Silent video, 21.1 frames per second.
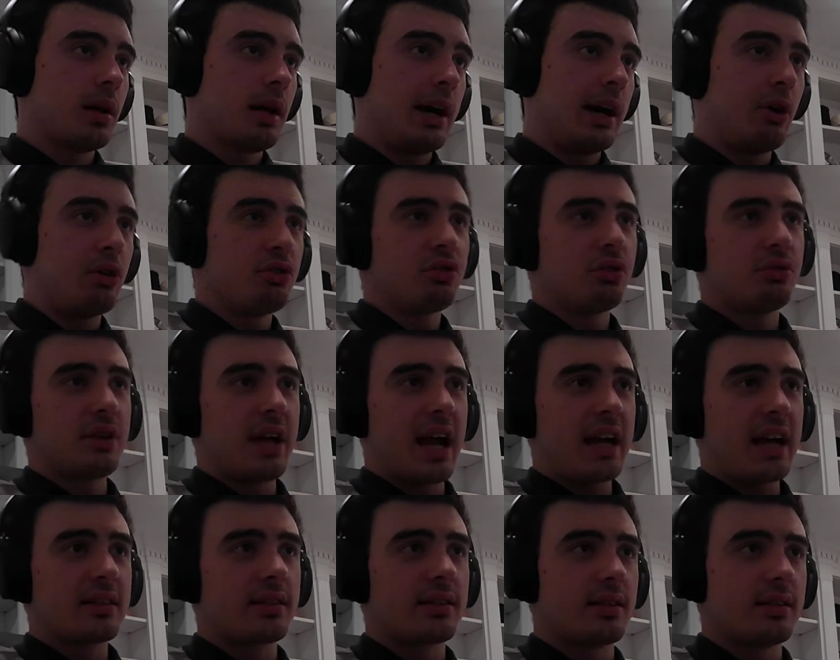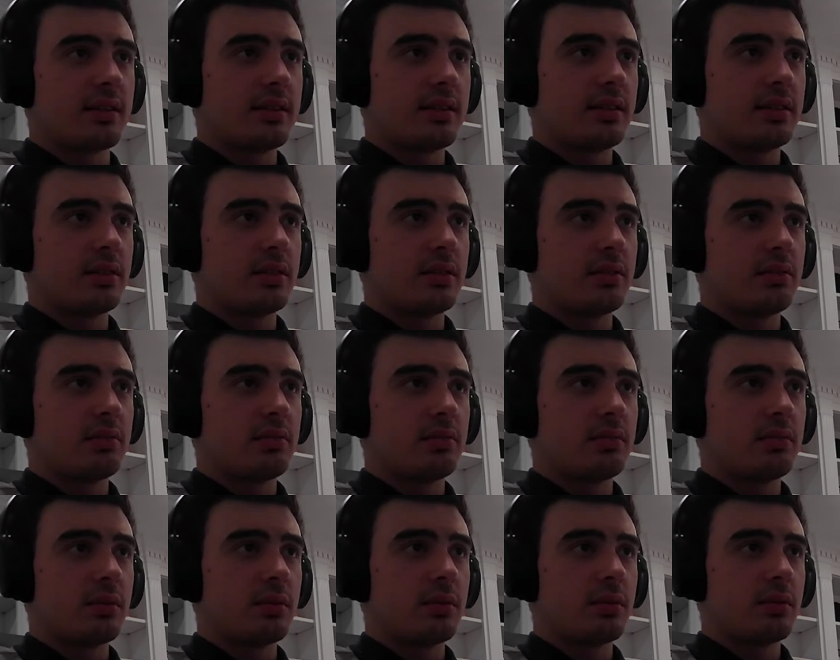I also reacted this.
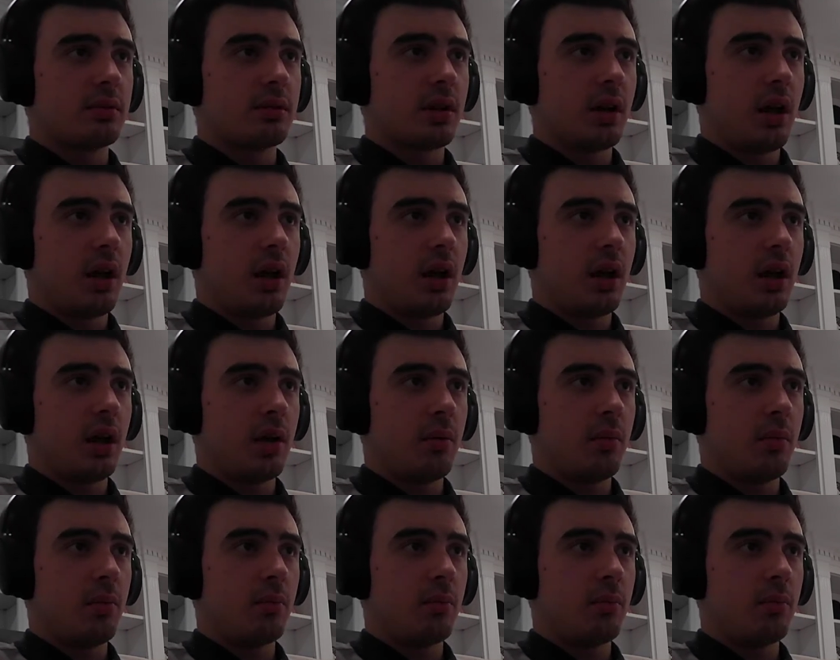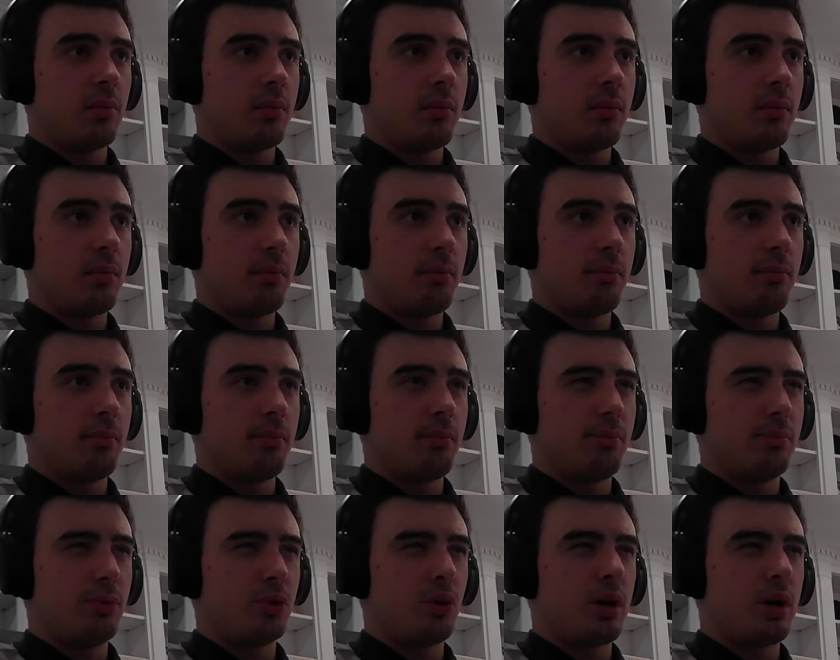Um,
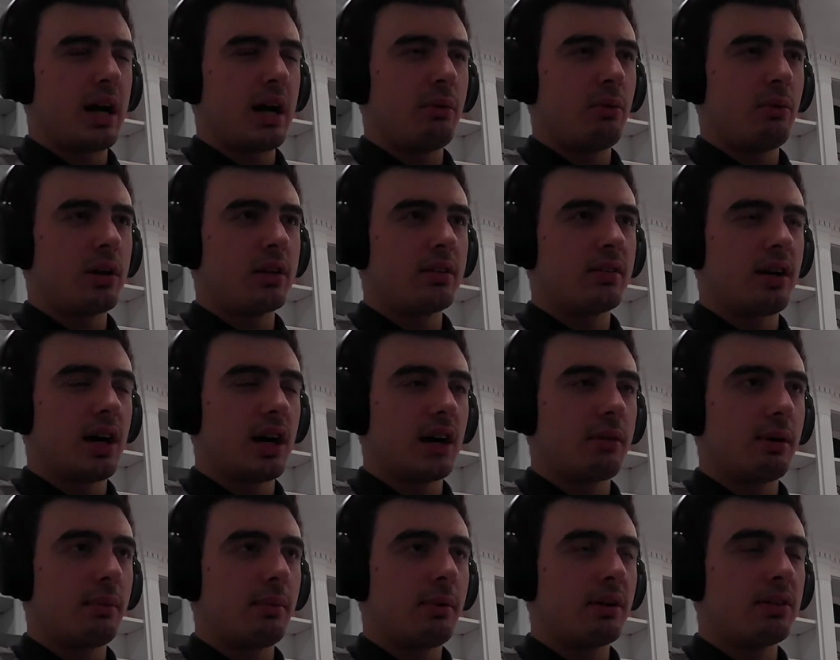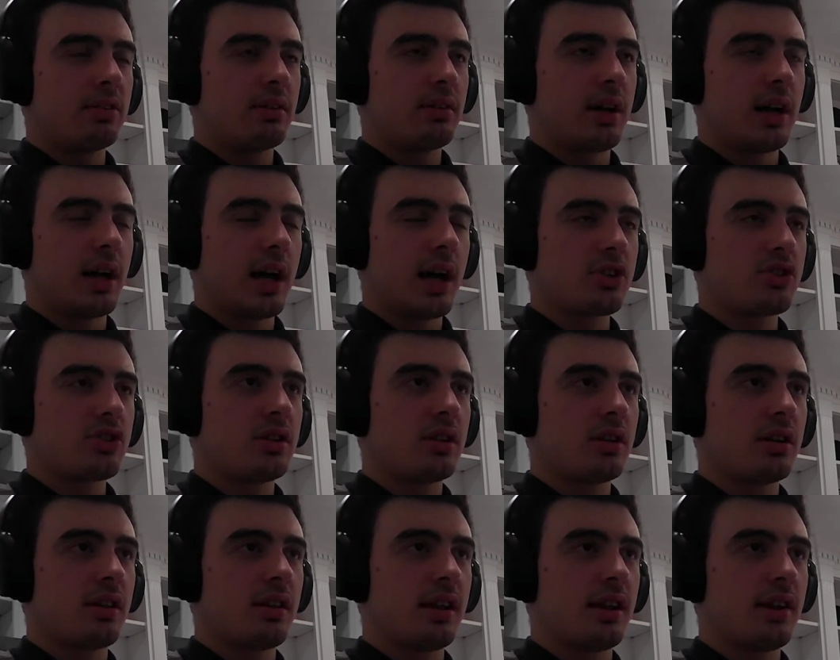do I want to talk about myself? I
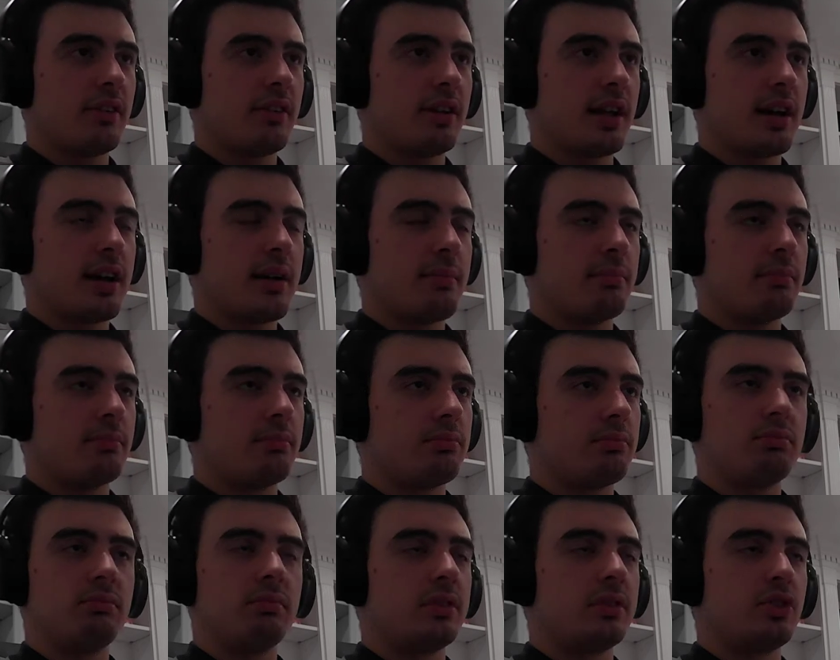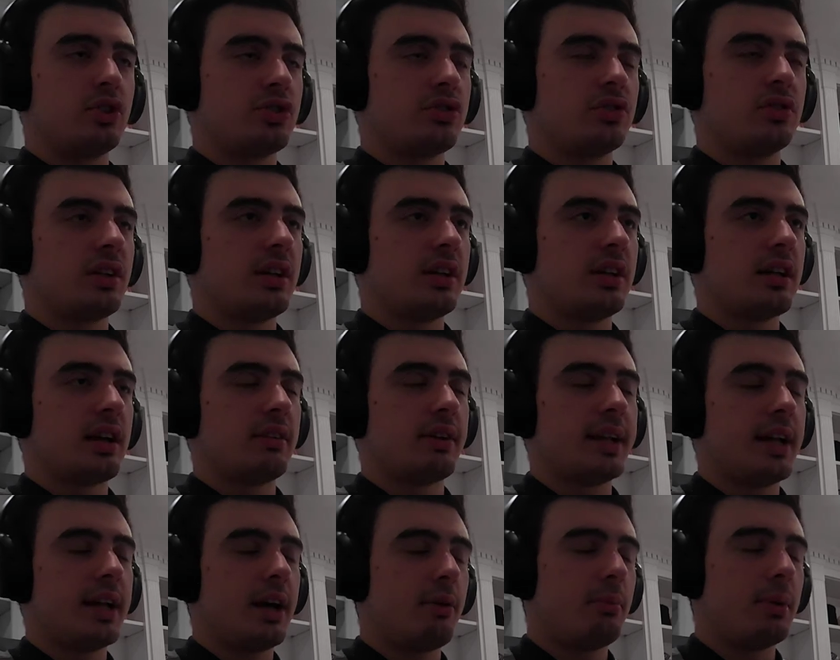actually didn't think of that. I'm just seeing that
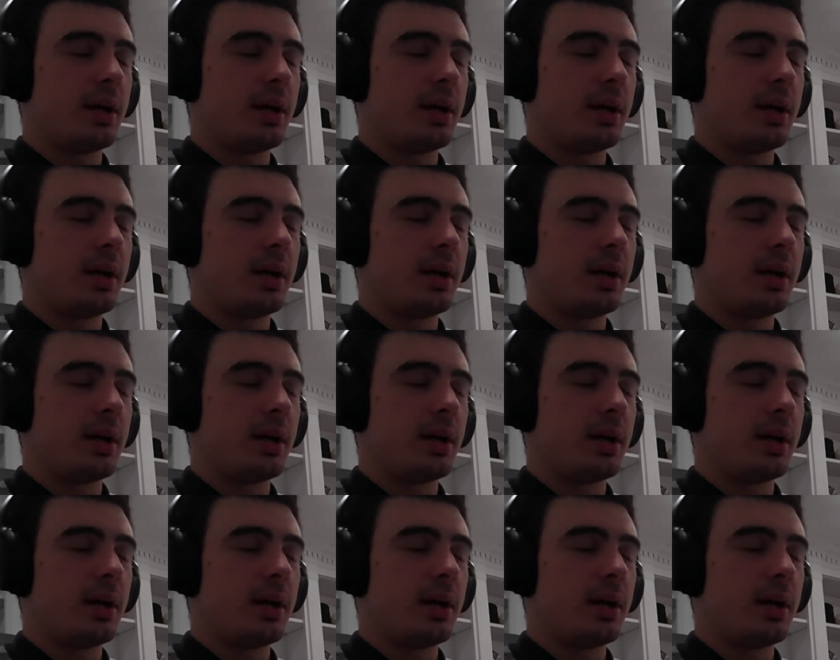right now.